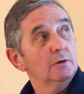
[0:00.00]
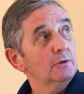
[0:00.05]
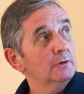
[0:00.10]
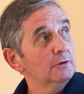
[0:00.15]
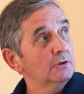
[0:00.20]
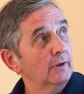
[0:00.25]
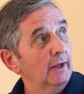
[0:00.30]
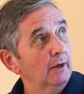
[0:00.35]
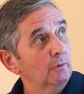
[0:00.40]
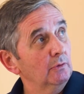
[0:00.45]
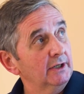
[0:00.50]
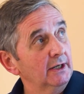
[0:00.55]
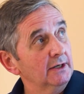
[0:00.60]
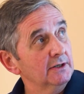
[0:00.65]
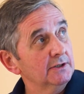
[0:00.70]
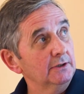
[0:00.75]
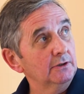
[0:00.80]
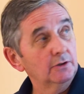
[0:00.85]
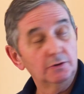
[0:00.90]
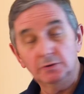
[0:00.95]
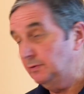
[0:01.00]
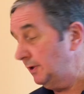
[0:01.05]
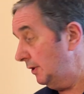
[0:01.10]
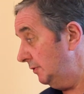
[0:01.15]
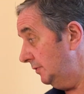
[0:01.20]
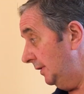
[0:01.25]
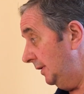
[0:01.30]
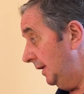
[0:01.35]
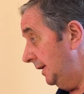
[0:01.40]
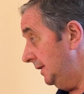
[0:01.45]
So that will take us into
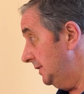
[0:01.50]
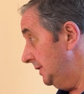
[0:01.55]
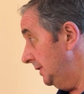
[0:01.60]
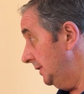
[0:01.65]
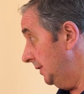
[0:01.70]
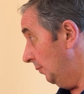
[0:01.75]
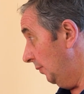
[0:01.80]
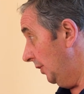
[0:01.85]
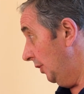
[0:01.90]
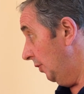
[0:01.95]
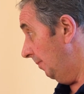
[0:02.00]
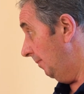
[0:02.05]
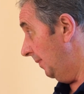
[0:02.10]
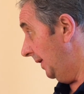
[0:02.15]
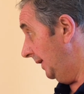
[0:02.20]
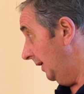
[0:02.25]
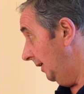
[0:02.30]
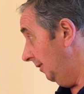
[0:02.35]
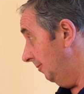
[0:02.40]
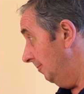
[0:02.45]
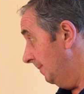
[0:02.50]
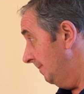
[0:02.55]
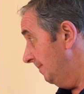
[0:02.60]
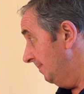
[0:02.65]
2019, and we hope by then